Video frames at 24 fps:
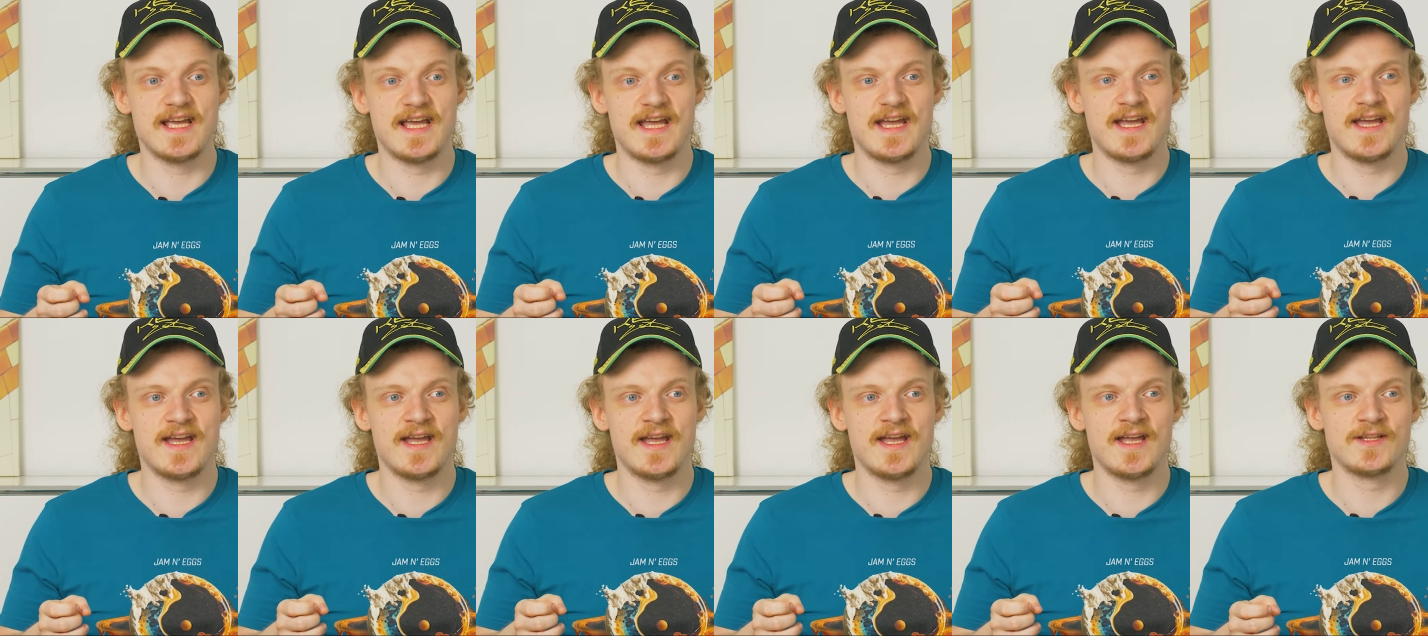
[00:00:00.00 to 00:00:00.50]

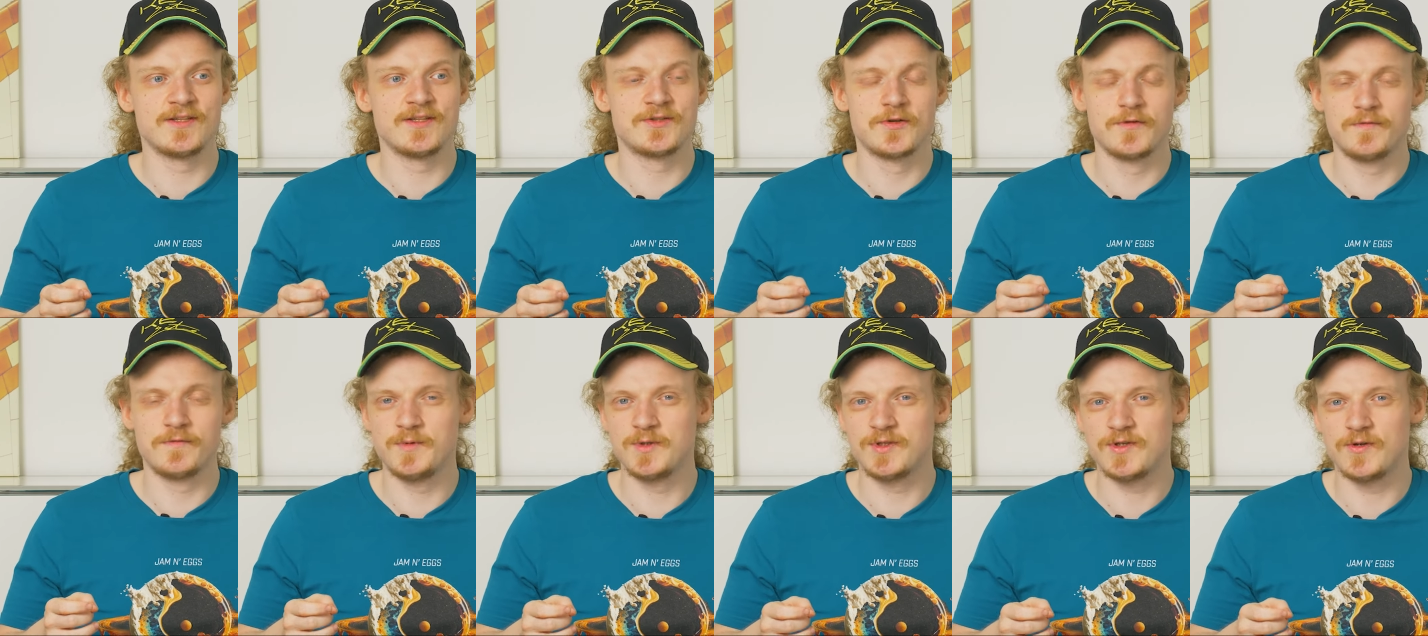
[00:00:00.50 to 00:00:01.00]
and
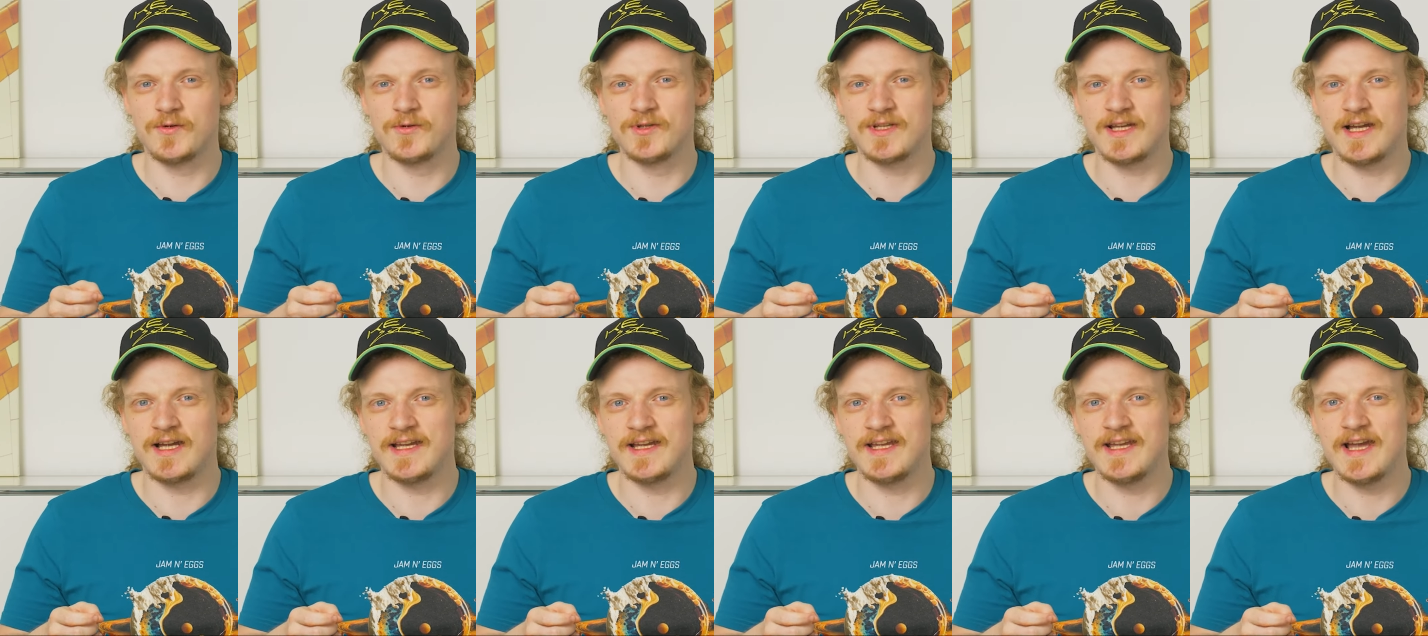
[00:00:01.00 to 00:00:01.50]
truth be told,
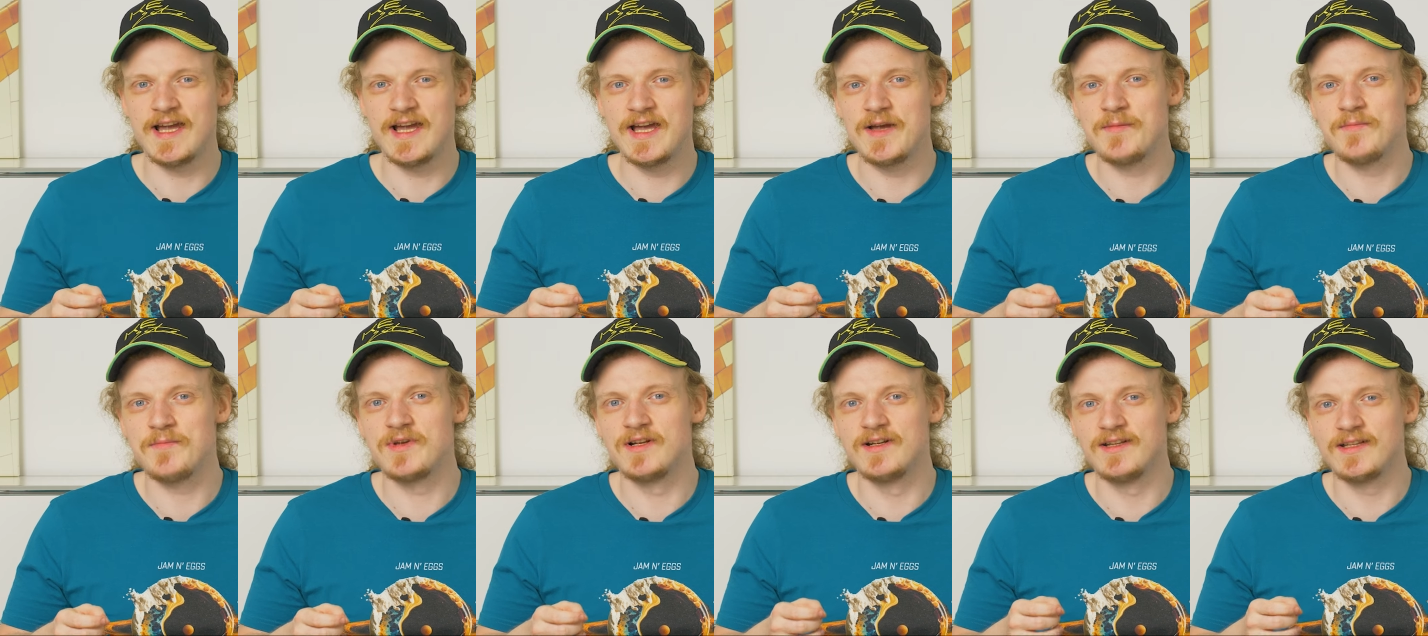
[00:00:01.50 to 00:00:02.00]
I
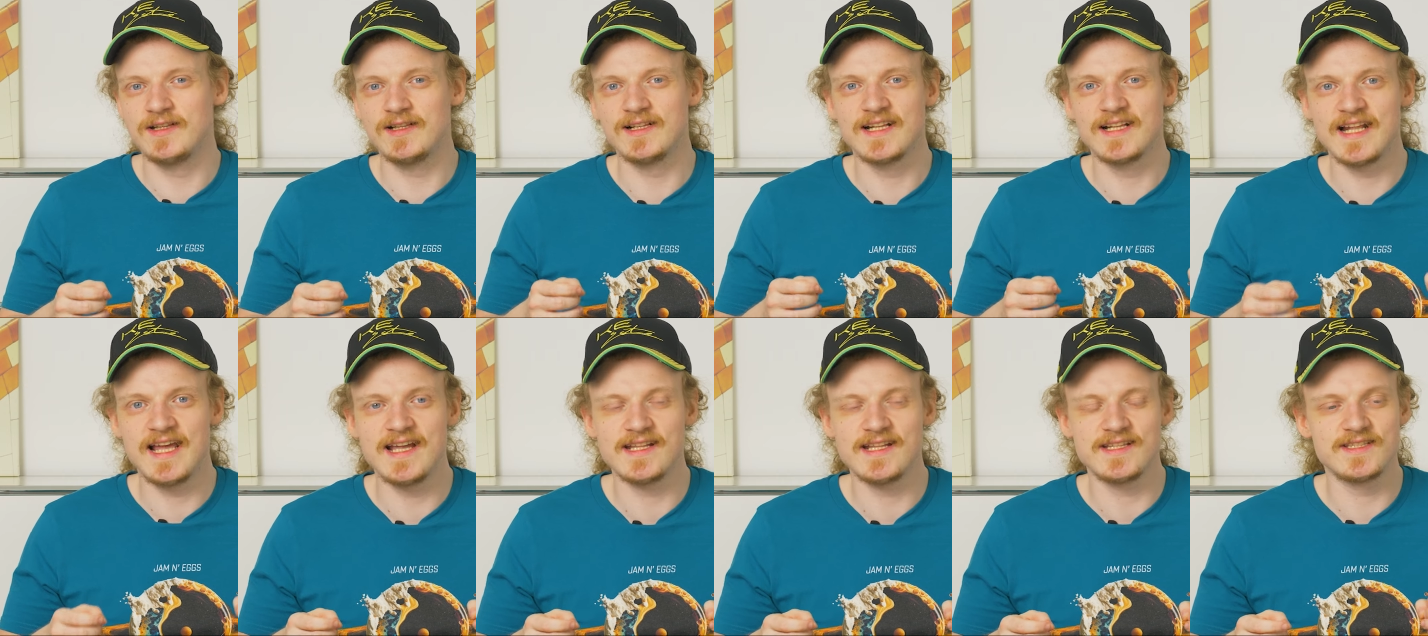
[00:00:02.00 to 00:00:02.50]
am a little
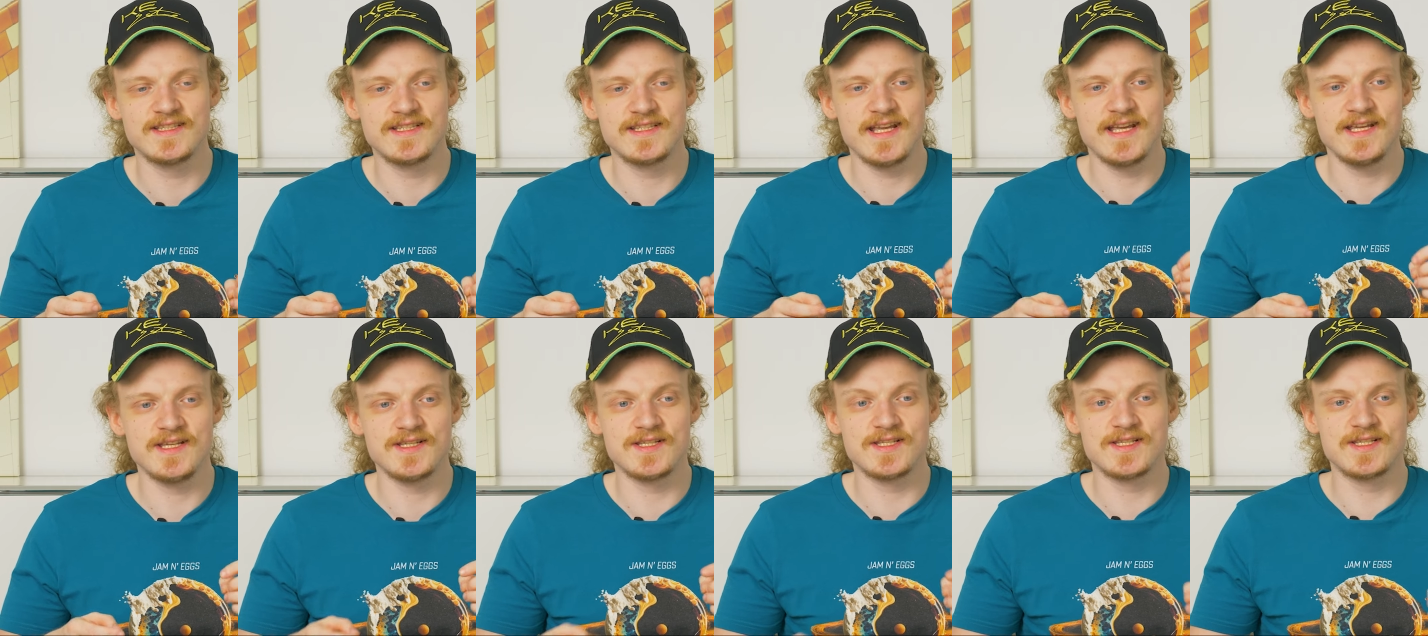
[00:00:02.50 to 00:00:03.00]
glad
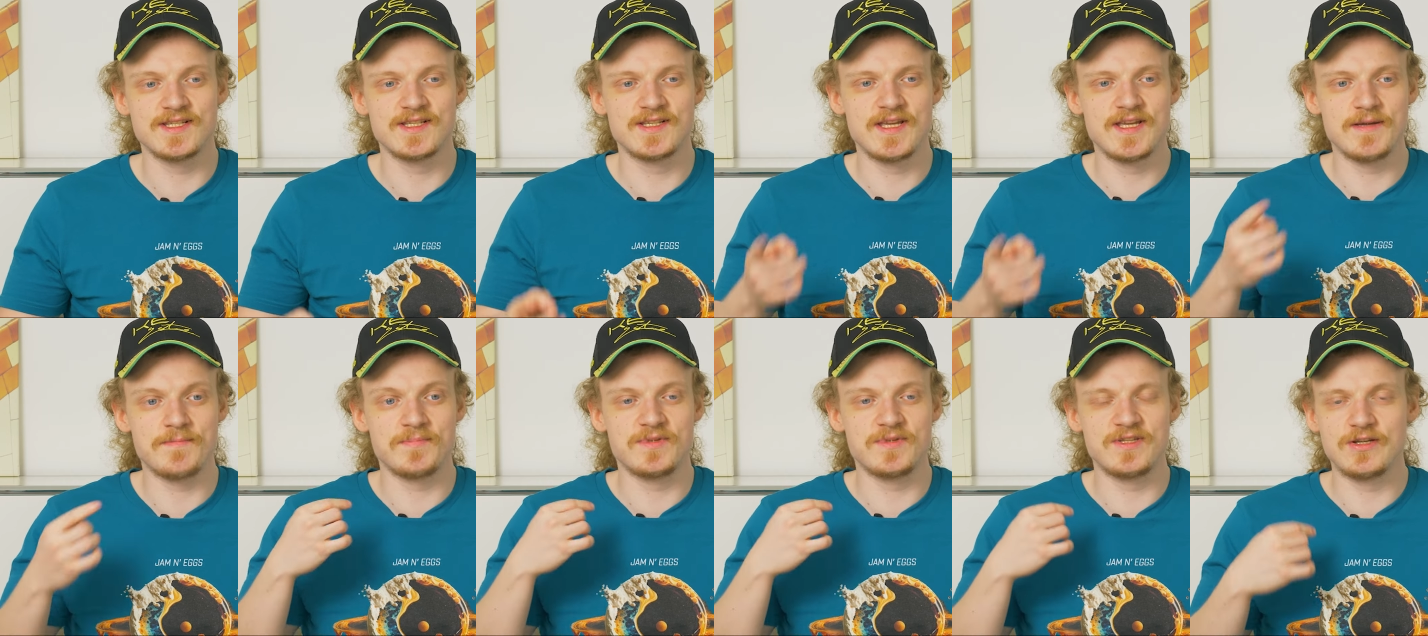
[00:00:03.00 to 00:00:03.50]
they
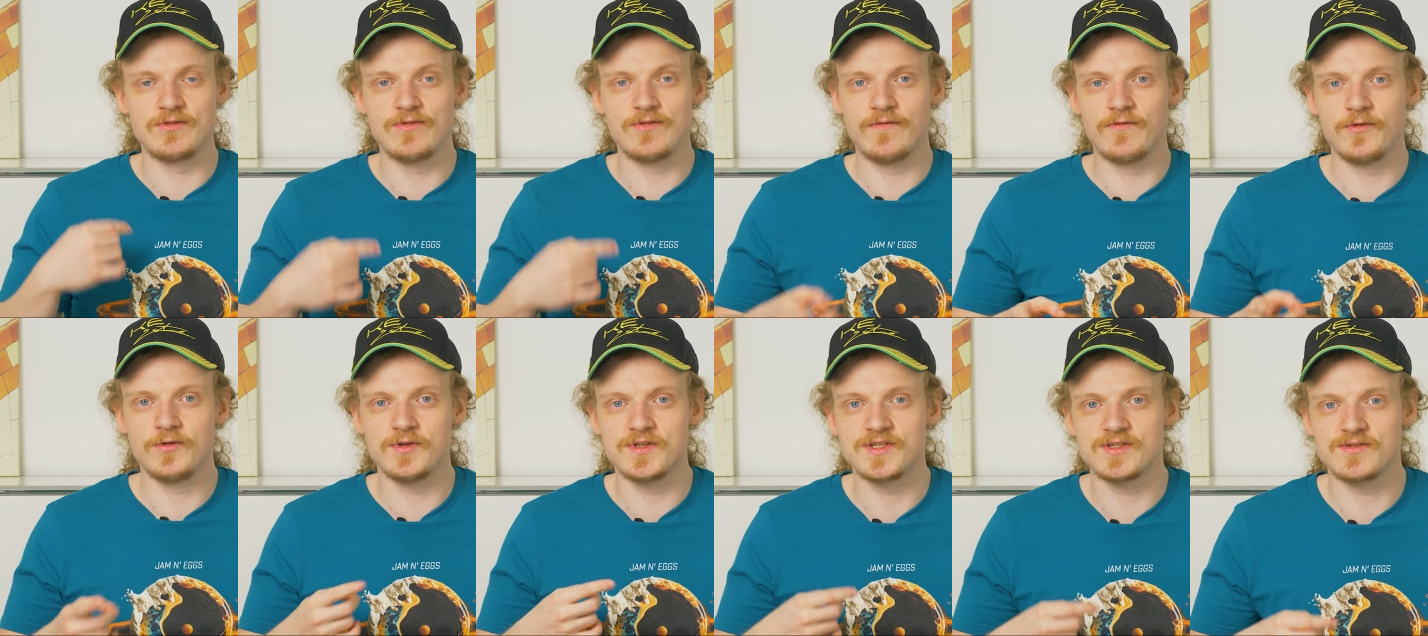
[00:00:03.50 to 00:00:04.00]
skipped the
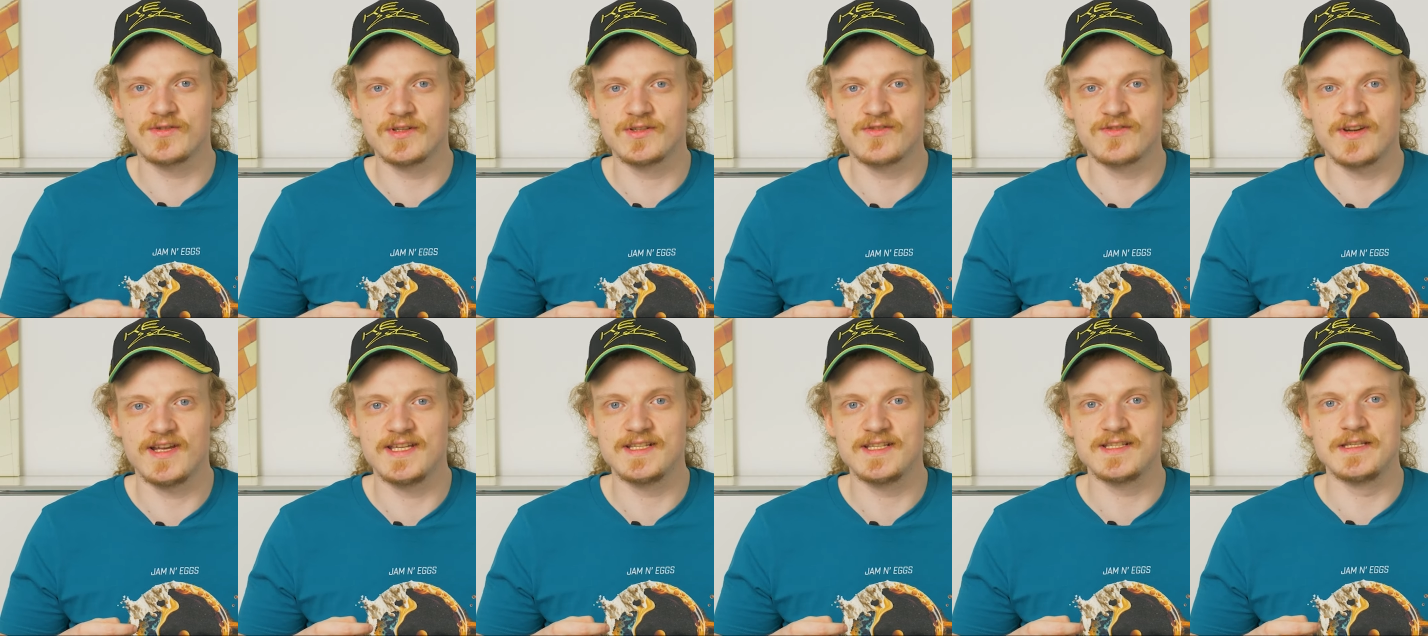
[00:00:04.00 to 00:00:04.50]
reverse grid
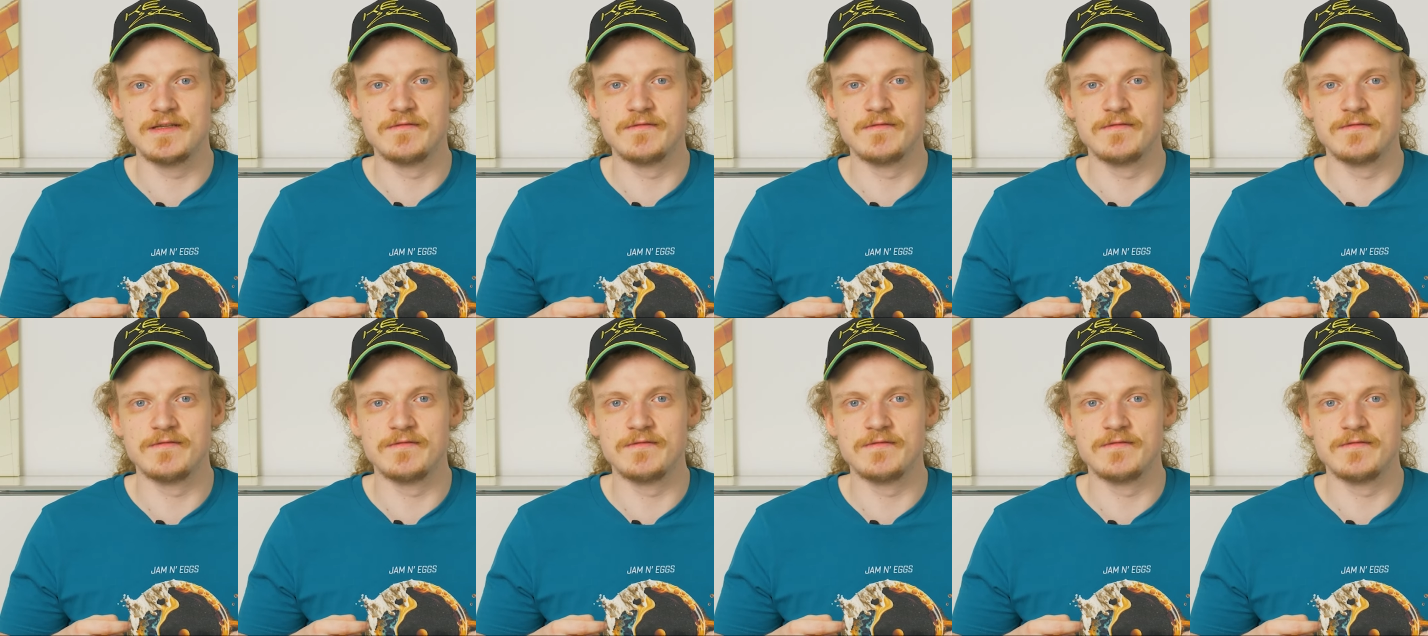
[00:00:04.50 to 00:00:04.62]
race,